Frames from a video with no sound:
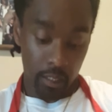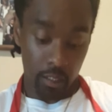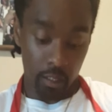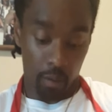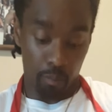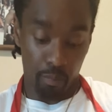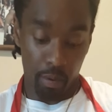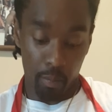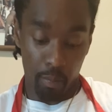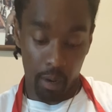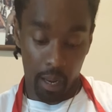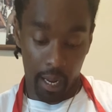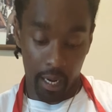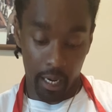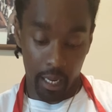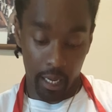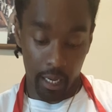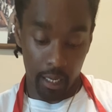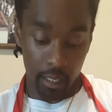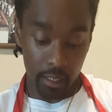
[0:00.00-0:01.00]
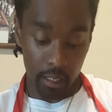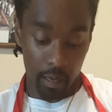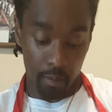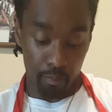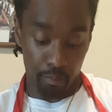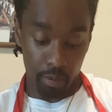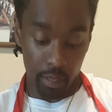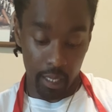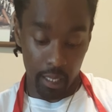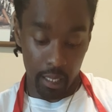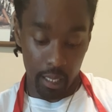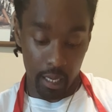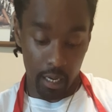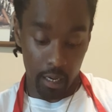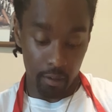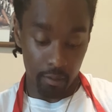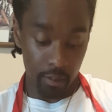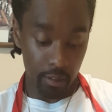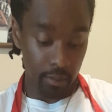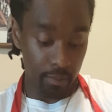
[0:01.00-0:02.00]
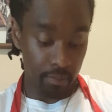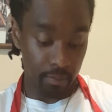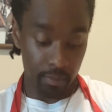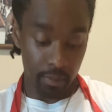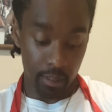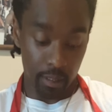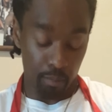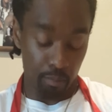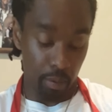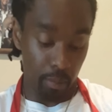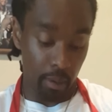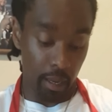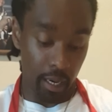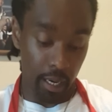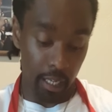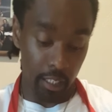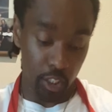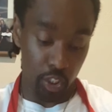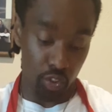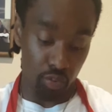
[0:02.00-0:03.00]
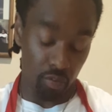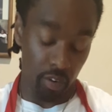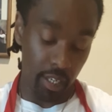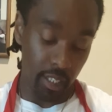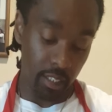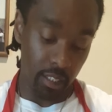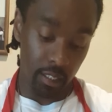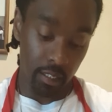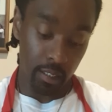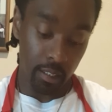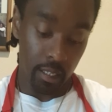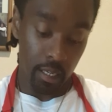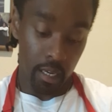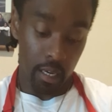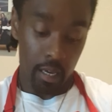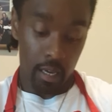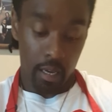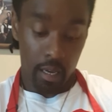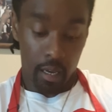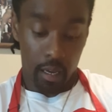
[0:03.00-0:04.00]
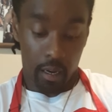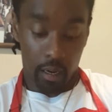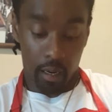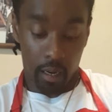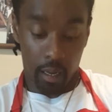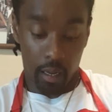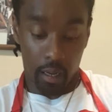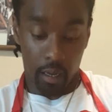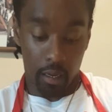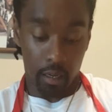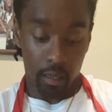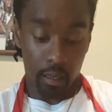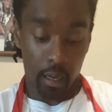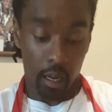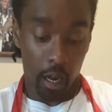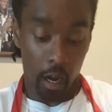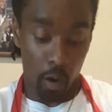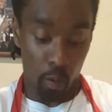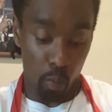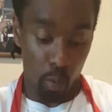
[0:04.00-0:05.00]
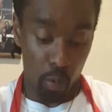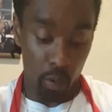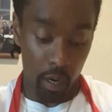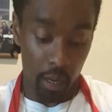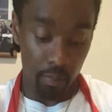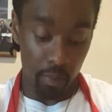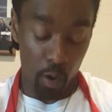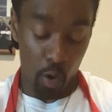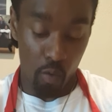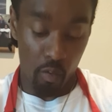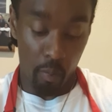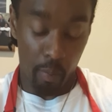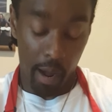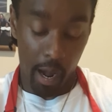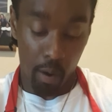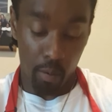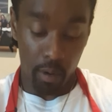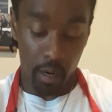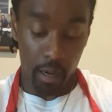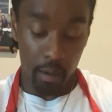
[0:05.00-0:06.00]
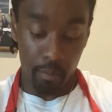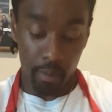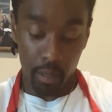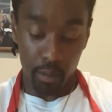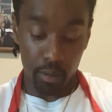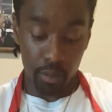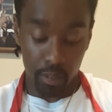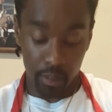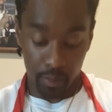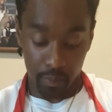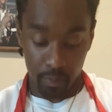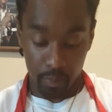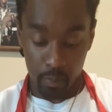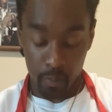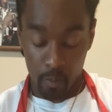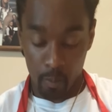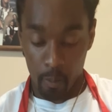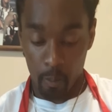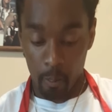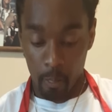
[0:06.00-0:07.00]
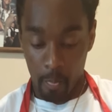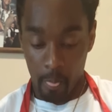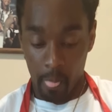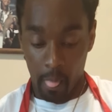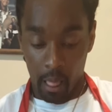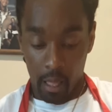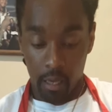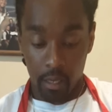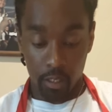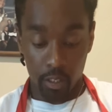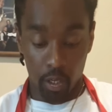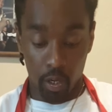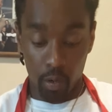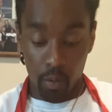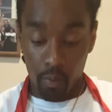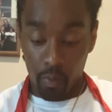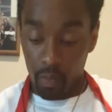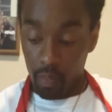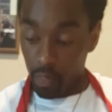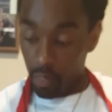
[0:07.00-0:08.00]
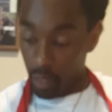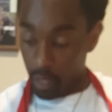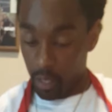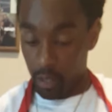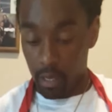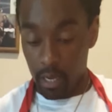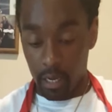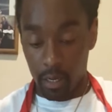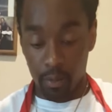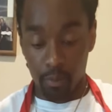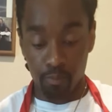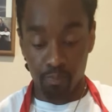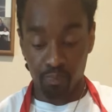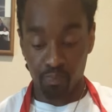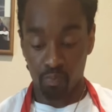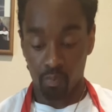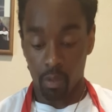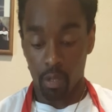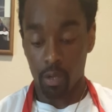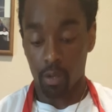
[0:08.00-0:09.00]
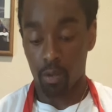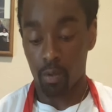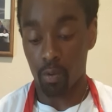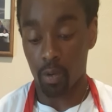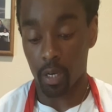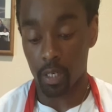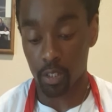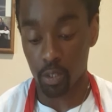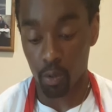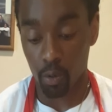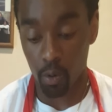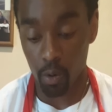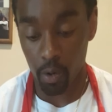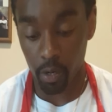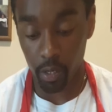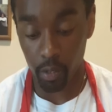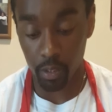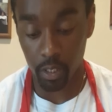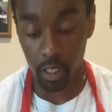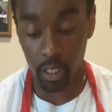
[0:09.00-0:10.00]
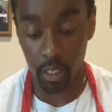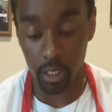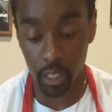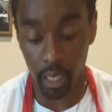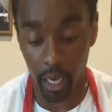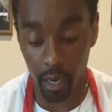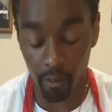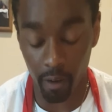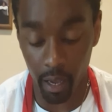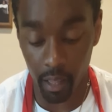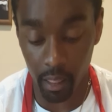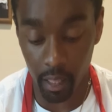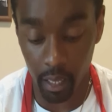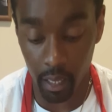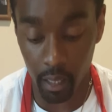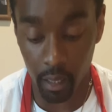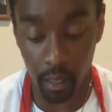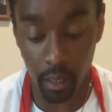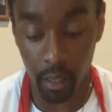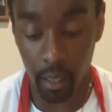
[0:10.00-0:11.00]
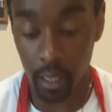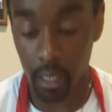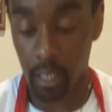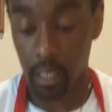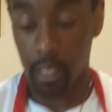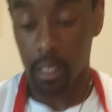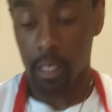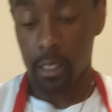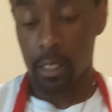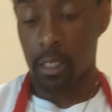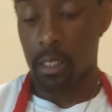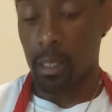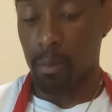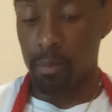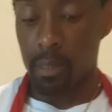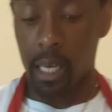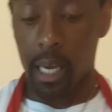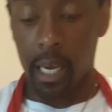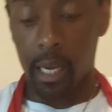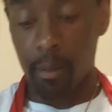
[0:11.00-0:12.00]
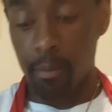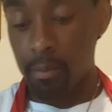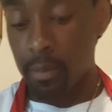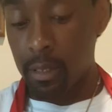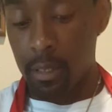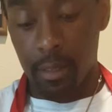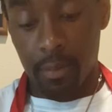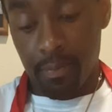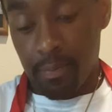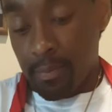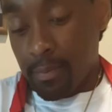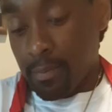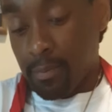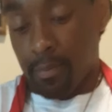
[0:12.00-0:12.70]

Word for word: some people like theirs completely covered. Some people like theirs drenched. Nah, I don't want nothing to overpower nothing else. So there you go. You got your Oreo cheesecake right there. Sometimes